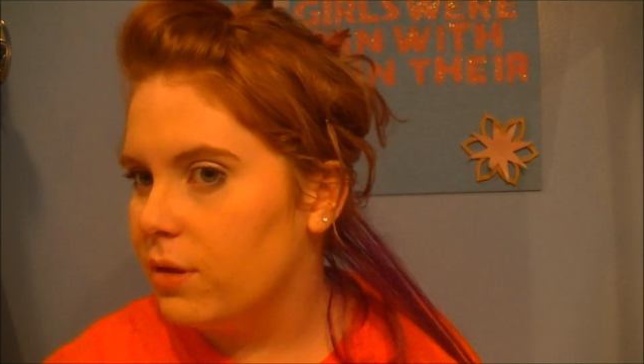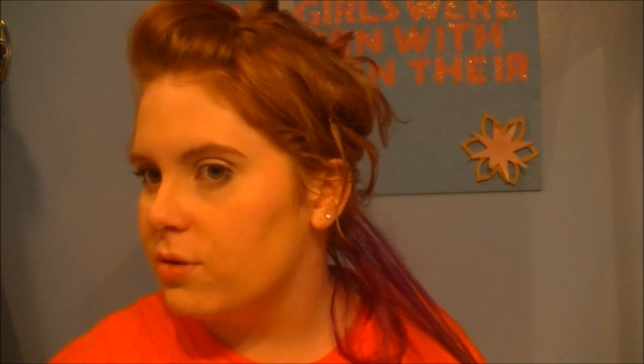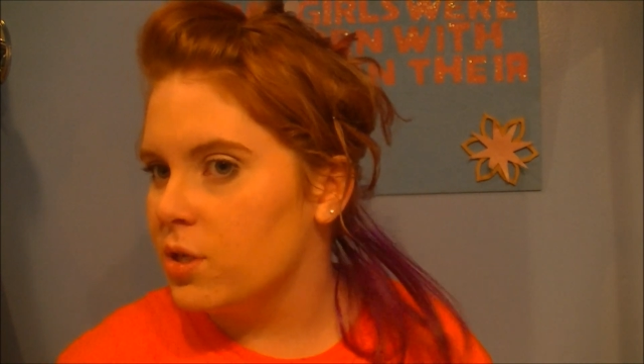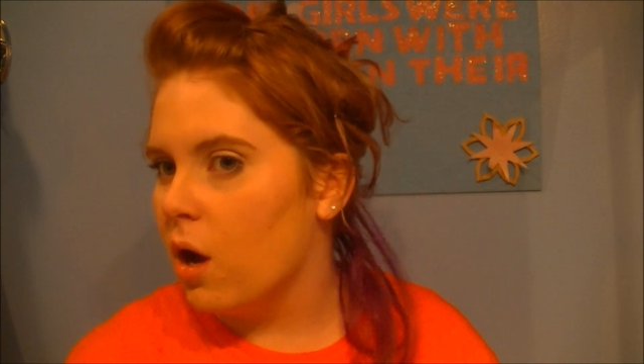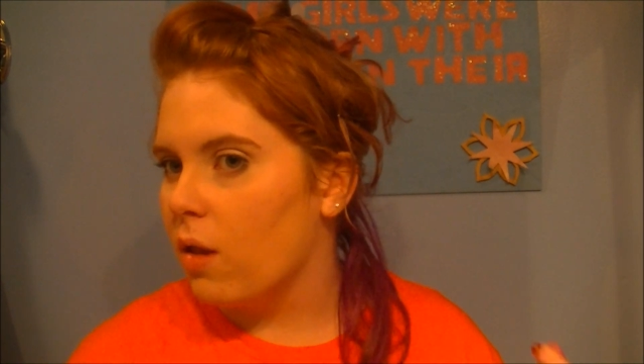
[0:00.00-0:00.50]

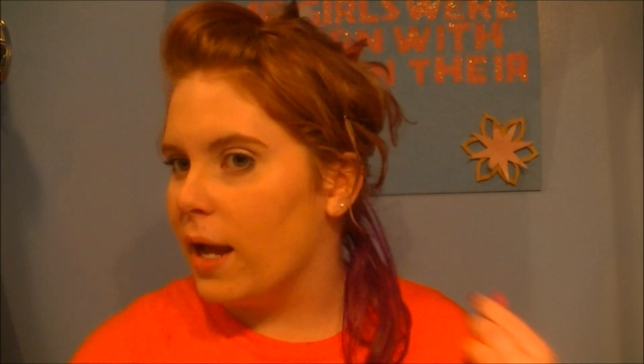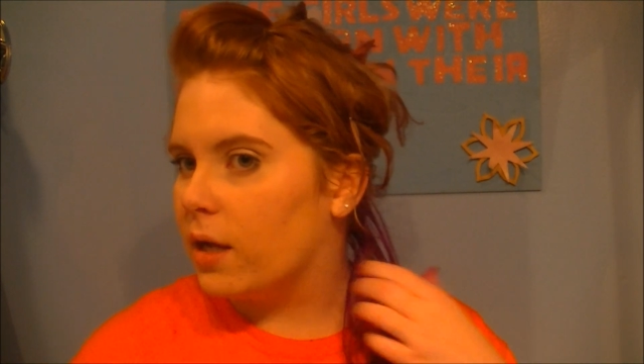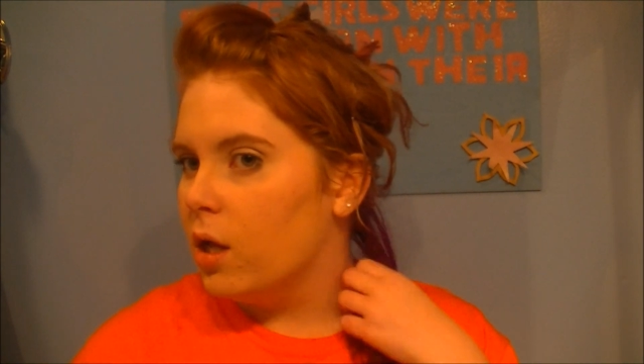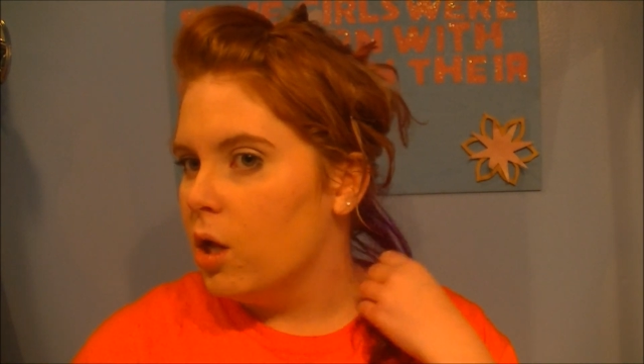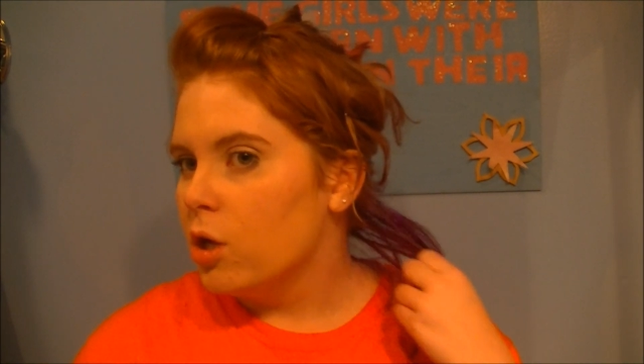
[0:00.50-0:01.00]
There's no,
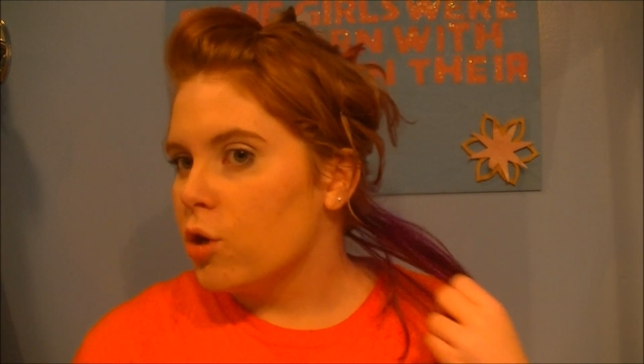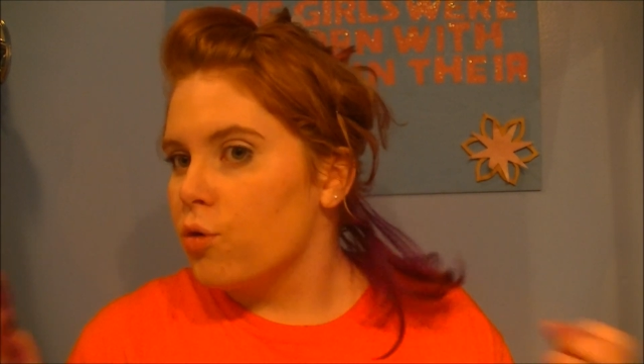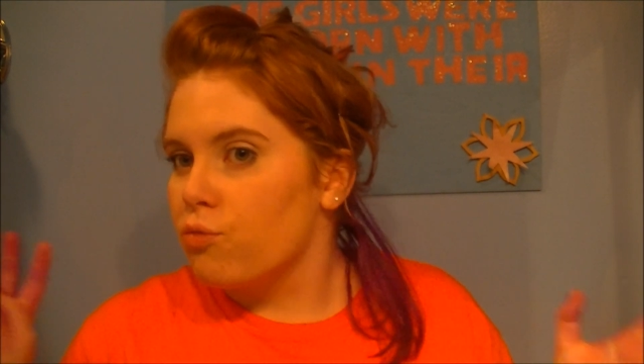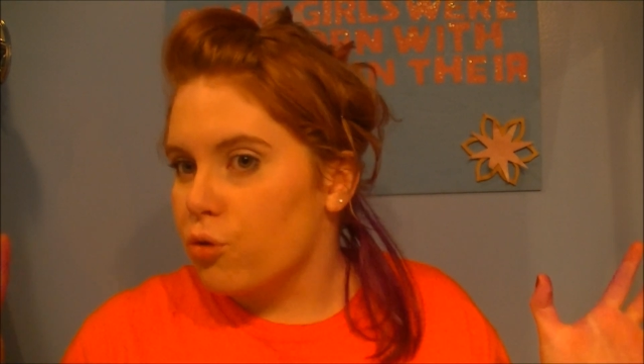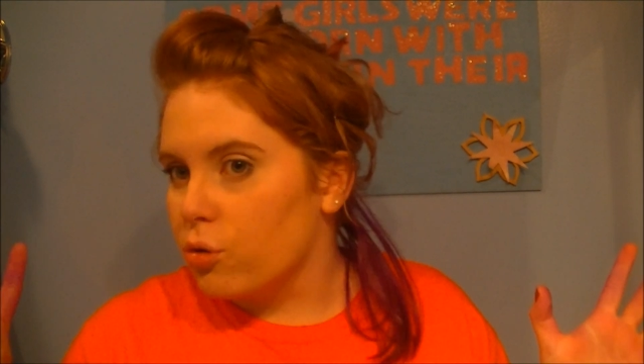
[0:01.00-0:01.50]
like,
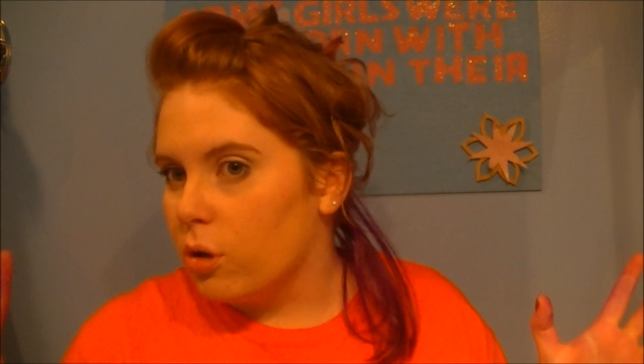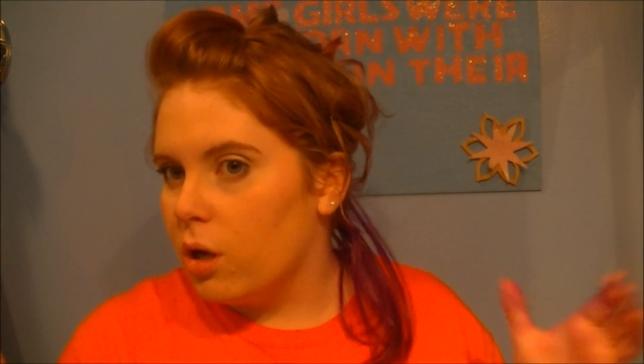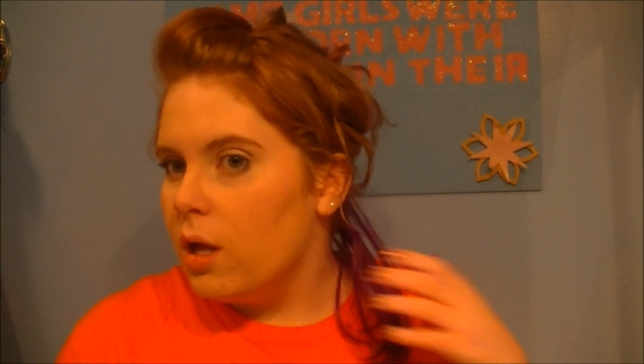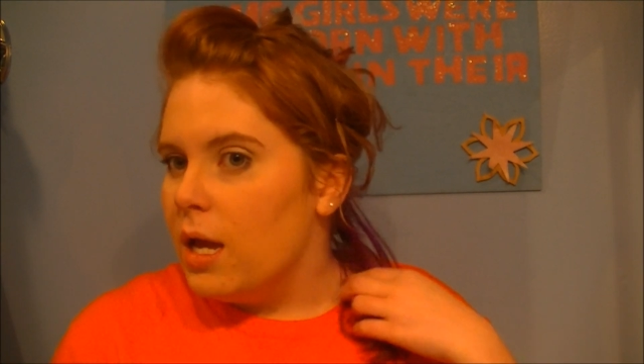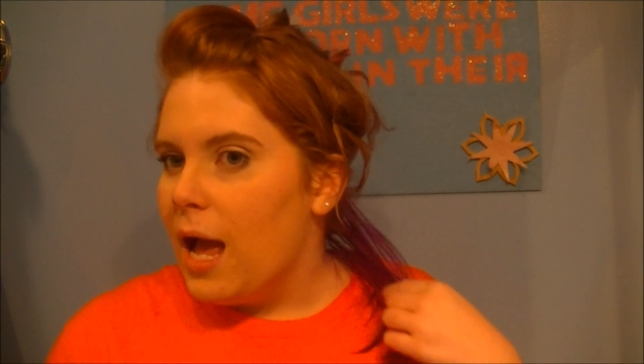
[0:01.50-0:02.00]

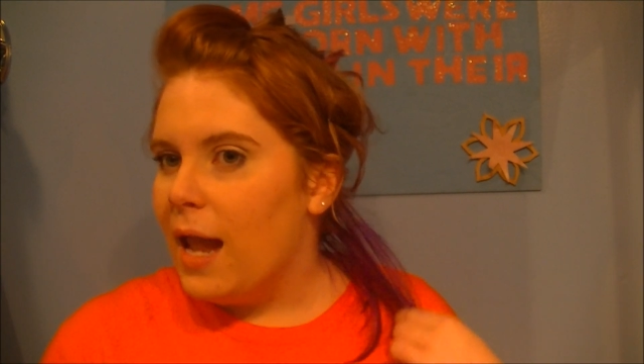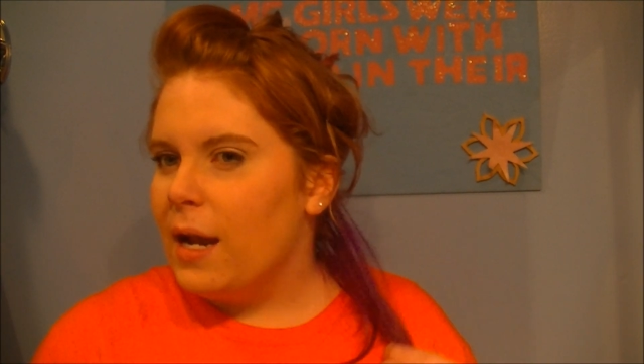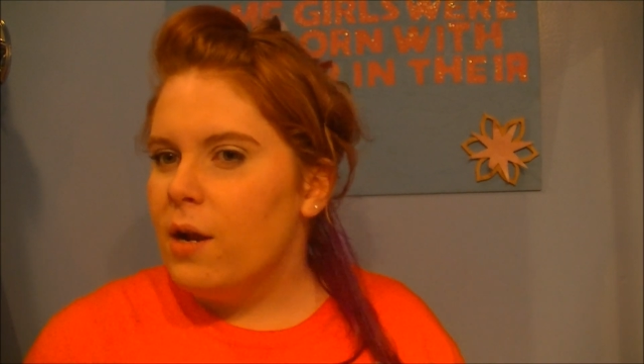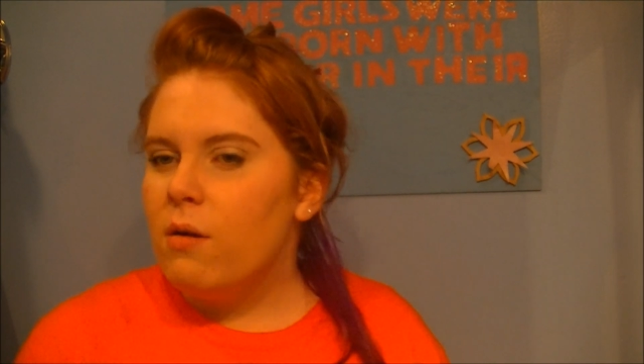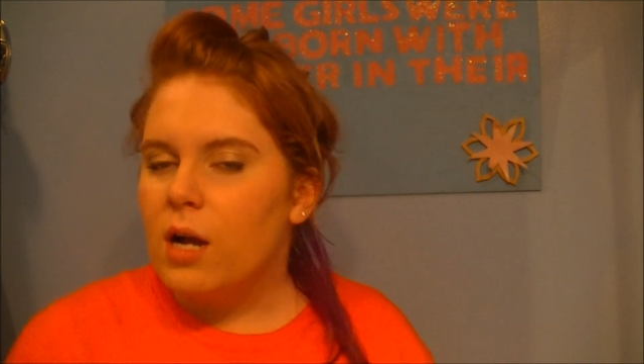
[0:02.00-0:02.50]
rule. And
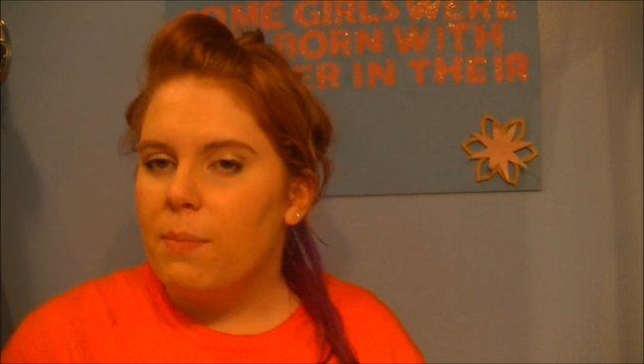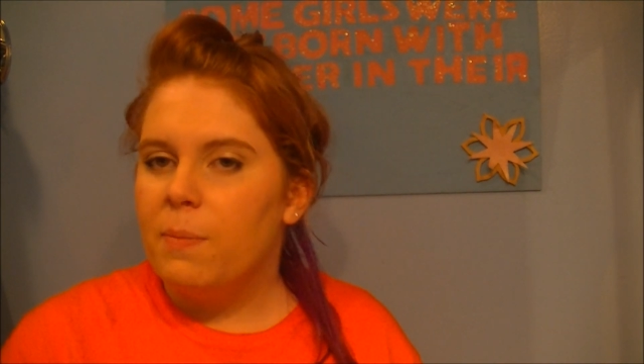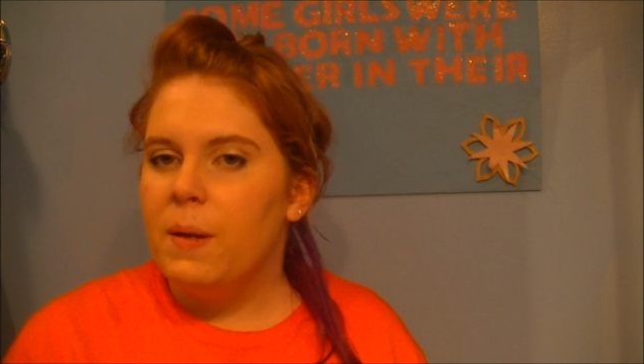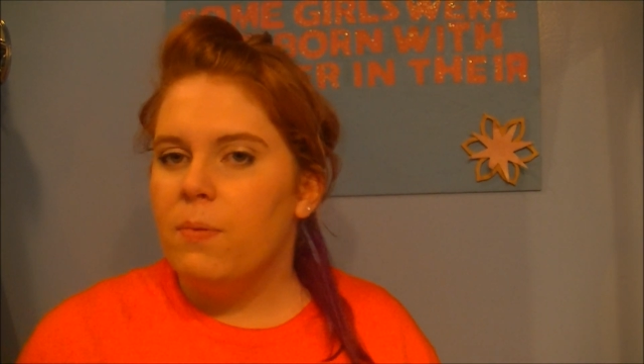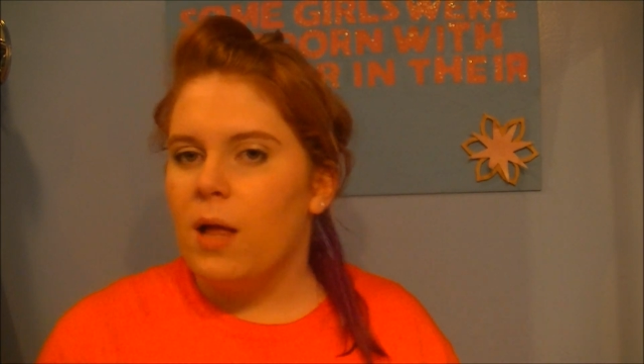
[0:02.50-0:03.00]
I know a
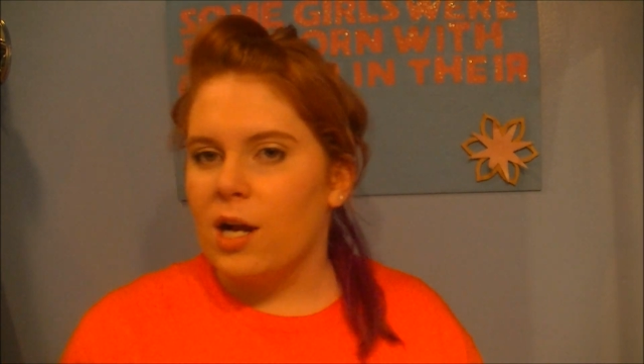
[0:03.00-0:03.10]
couple people